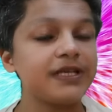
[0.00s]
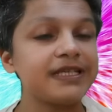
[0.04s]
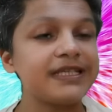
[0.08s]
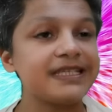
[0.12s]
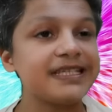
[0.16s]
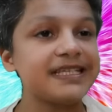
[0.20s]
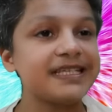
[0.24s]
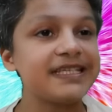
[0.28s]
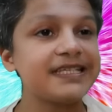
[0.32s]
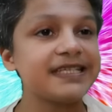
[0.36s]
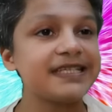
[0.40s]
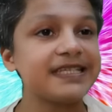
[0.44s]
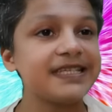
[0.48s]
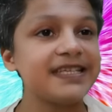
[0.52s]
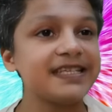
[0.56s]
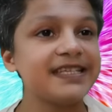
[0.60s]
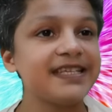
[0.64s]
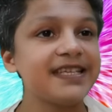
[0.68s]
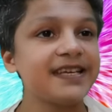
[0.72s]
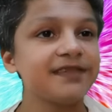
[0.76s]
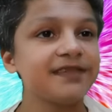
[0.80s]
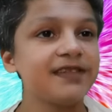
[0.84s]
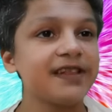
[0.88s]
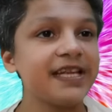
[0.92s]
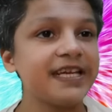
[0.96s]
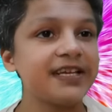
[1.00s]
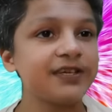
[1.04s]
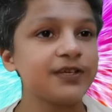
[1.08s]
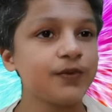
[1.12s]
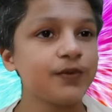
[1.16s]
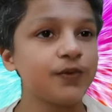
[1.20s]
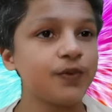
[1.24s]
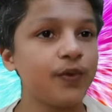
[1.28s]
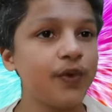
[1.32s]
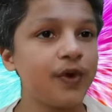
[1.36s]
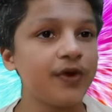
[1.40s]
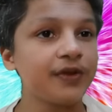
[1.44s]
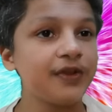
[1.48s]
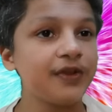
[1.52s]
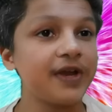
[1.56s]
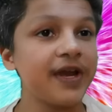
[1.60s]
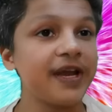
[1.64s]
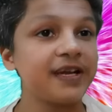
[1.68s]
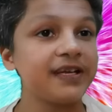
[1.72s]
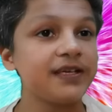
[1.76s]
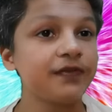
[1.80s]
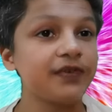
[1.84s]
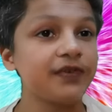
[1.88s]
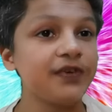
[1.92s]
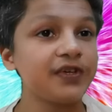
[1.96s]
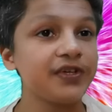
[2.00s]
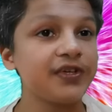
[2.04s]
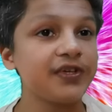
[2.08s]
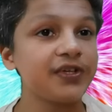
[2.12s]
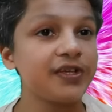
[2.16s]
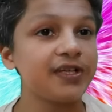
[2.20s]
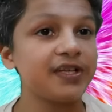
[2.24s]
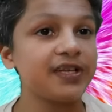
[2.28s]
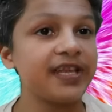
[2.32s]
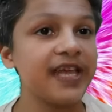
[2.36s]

decisively toward the artificial